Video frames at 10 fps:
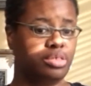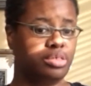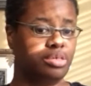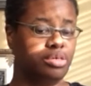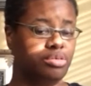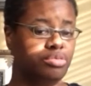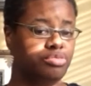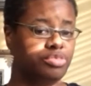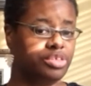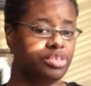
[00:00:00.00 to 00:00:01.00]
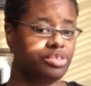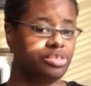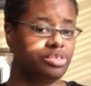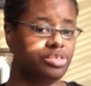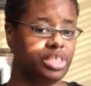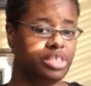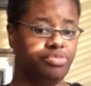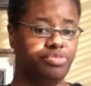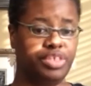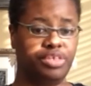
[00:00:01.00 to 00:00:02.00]
Over, trying to
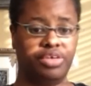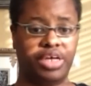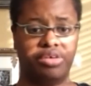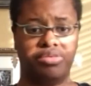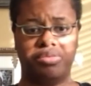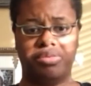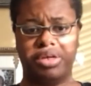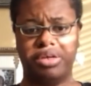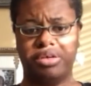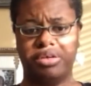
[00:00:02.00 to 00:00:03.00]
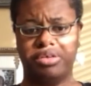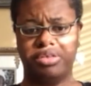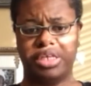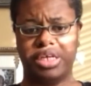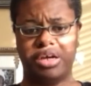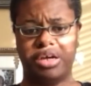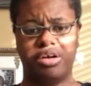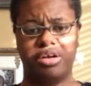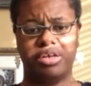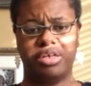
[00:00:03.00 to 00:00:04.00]
figure out where they
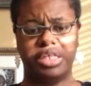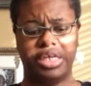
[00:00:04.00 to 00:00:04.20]
are,